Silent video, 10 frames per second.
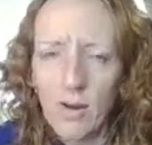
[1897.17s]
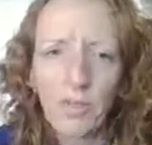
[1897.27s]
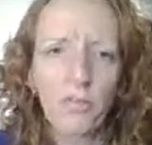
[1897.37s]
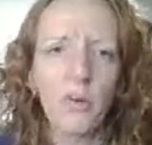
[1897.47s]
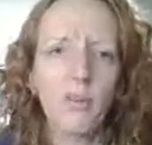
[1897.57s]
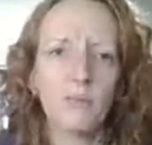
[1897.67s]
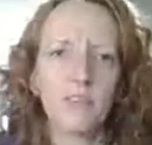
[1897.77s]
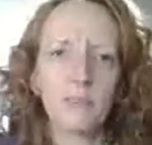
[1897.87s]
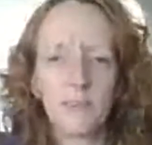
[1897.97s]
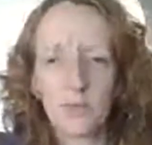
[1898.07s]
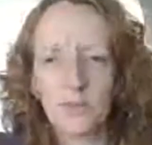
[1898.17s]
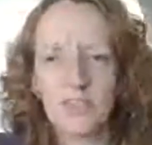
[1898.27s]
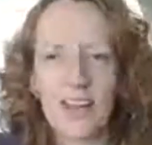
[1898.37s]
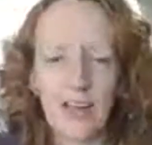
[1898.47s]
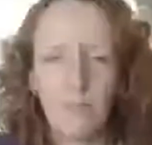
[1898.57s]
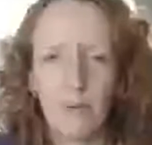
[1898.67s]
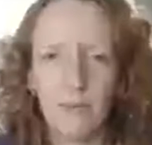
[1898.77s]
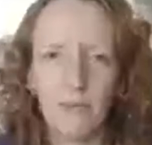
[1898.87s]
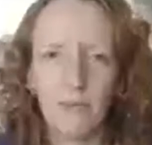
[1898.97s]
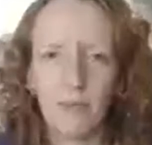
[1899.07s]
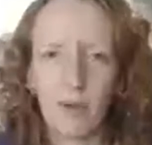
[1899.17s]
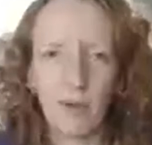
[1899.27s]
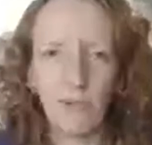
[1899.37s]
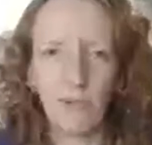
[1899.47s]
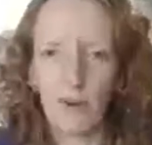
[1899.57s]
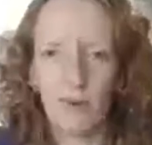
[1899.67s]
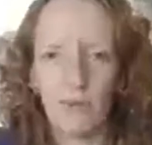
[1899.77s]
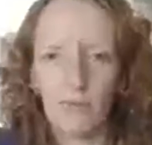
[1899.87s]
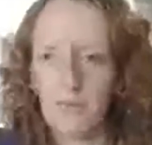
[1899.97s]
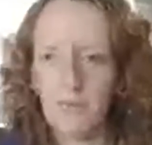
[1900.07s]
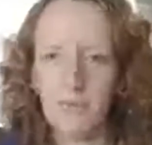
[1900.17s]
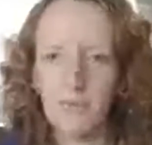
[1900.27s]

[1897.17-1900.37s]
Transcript: Oh, I thought there was a special type of golf glove.